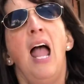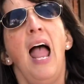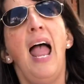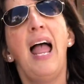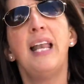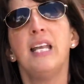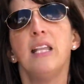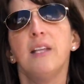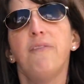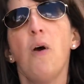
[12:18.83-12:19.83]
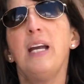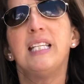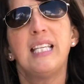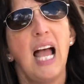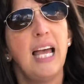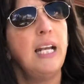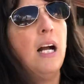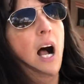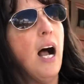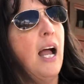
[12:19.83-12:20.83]
And the boy said,
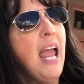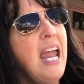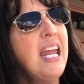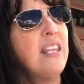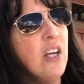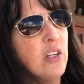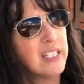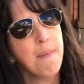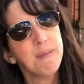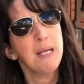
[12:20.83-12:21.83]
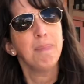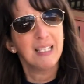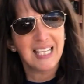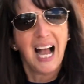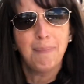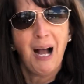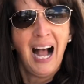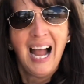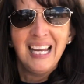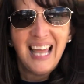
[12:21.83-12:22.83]
hey, there's something
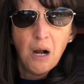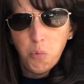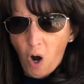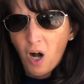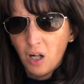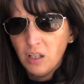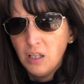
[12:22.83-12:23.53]
behind that wall.